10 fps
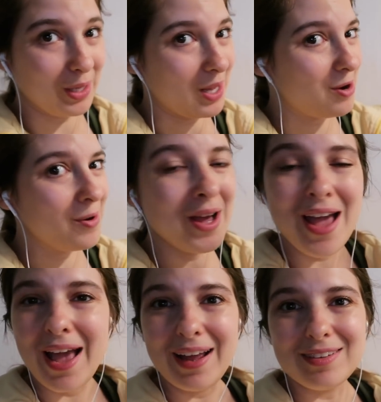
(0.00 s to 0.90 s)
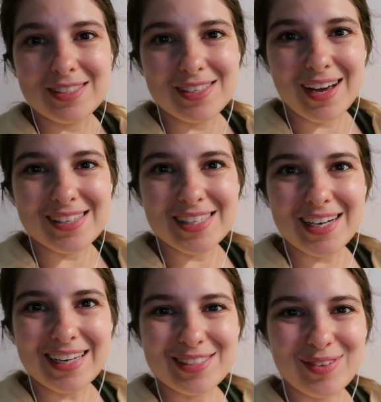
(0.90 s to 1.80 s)
below, and I'll see you guys in
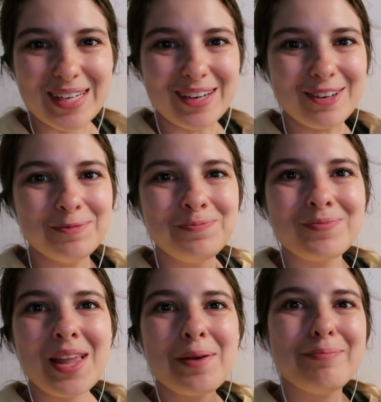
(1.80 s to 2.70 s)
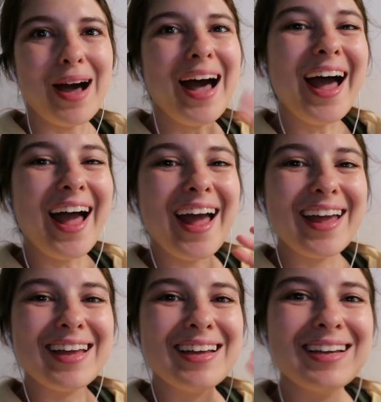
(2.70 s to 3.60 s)
the next video.
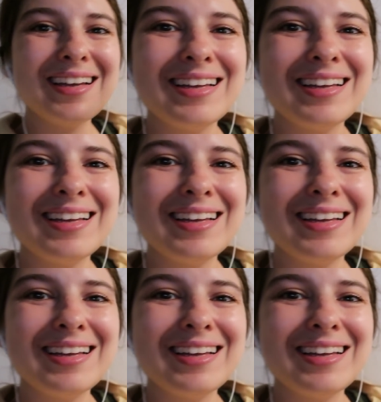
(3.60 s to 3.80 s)
Bye!